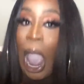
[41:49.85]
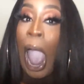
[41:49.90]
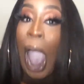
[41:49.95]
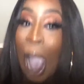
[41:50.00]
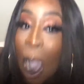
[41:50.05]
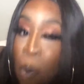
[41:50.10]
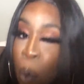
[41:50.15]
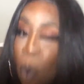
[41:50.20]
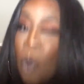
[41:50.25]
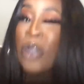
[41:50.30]

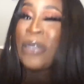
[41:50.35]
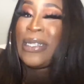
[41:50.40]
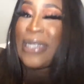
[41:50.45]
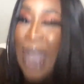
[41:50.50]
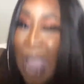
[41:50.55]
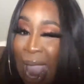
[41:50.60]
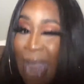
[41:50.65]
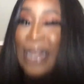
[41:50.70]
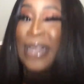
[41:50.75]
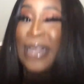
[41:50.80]
I
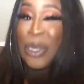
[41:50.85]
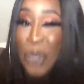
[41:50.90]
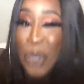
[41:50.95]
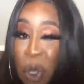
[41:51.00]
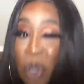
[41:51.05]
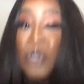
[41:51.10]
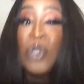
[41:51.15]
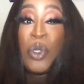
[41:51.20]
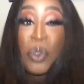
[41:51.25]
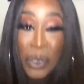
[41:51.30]
wanted
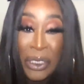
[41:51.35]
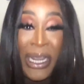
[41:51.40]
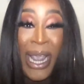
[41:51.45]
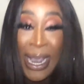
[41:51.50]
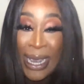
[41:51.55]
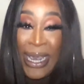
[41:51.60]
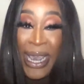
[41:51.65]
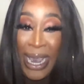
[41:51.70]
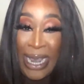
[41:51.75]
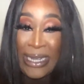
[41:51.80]
to
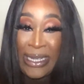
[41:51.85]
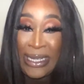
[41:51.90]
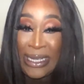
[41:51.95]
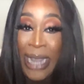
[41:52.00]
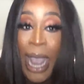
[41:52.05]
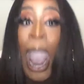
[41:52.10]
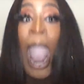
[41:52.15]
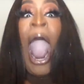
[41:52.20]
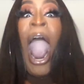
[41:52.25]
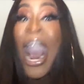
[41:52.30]
take it.
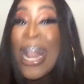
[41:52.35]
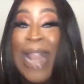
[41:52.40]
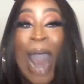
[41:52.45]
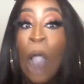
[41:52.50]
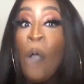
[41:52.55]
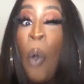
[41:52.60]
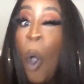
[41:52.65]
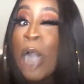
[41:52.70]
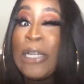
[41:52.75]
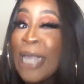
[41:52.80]
And I
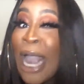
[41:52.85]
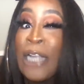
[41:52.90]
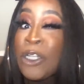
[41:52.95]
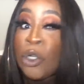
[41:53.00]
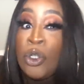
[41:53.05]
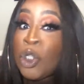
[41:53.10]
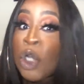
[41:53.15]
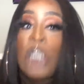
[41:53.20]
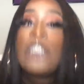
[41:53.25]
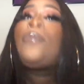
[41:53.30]
wanted to
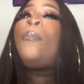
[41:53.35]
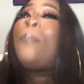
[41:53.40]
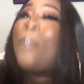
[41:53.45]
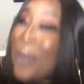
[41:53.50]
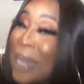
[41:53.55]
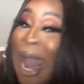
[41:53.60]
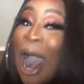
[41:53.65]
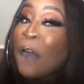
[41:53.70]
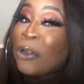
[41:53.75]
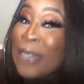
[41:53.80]
just
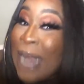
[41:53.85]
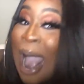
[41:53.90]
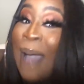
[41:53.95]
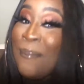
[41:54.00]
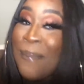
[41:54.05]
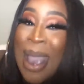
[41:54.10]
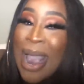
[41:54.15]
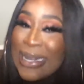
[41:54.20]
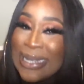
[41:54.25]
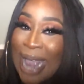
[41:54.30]
plow that
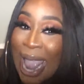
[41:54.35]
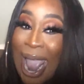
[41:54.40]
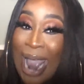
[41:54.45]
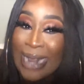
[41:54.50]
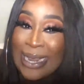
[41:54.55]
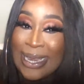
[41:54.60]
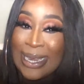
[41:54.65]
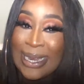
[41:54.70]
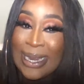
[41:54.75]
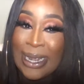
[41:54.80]
man's
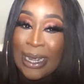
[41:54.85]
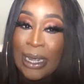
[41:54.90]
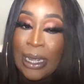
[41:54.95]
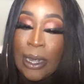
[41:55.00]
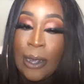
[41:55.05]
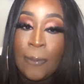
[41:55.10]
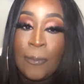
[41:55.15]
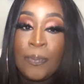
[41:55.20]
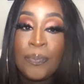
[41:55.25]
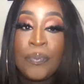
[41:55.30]
head.
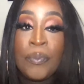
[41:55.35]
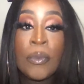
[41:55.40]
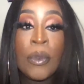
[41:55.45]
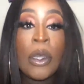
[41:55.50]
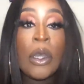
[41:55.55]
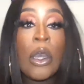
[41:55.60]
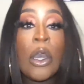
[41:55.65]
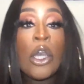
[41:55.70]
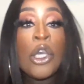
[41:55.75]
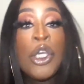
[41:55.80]

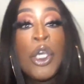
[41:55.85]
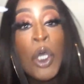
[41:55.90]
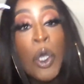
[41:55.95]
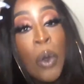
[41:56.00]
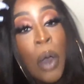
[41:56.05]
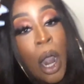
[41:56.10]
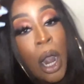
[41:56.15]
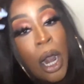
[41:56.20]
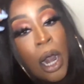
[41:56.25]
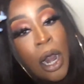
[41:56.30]
You
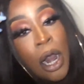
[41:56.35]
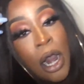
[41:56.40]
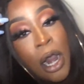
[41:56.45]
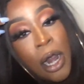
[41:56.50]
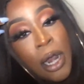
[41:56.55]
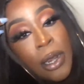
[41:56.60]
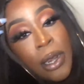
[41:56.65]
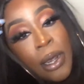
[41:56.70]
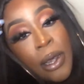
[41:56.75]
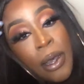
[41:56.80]

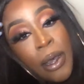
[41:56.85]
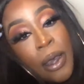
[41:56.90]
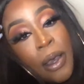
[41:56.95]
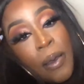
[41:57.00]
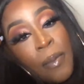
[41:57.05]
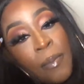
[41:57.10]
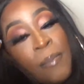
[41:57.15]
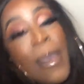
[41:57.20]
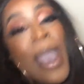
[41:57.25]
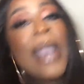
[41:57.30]
heard
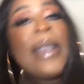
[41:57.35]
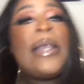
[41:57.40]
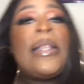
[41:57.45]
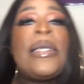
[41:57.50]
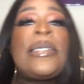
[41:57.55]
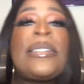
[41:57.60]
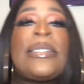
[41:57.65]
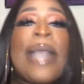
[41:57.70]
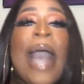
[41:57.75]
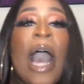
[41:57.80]
Megan Thee
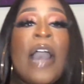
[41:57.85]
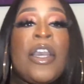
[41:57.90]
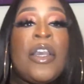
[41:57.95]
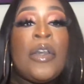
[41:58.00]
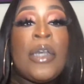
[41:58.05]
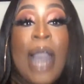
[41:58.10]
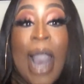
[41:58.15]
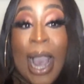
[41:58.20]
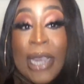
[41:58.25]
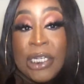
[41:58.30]
Stallion
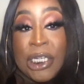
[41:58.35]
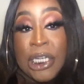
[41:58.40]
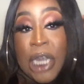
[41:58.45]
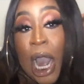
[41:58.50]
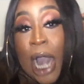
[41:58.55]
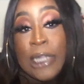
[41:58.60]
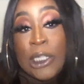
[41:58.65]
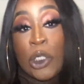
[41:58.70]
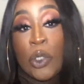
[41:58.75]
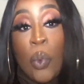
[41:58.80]
got
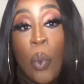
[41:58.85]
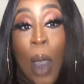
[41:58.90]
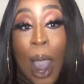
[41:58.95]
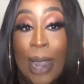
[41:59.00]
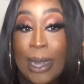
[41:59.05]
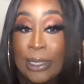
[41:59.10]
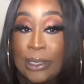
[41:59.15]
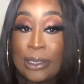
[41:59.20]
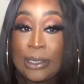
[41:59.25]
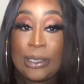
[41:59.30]
shot
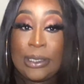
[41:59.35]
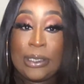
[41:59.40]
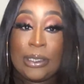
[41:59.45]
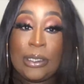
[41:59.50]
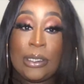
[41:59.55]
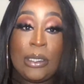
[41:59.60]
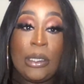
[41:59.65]
twice.